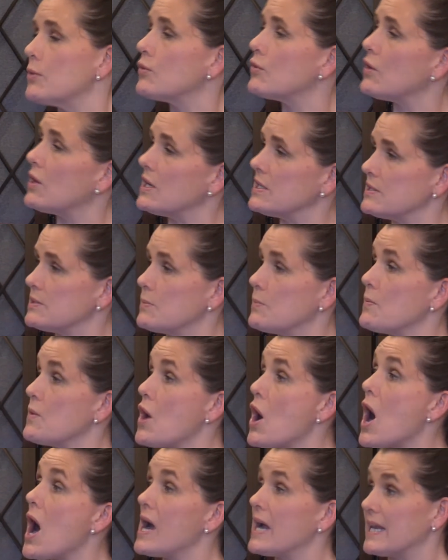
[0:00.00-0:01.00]
across from the
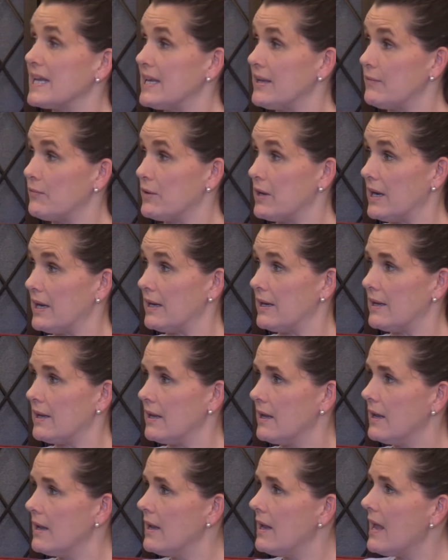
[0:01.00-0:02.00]
hockey rink.
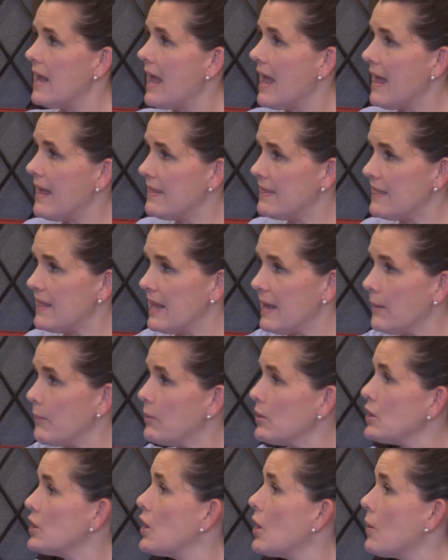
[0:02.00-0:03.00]
And they
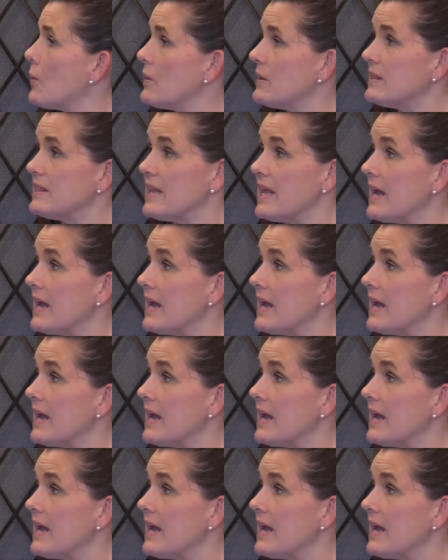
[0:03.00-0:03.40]
would go in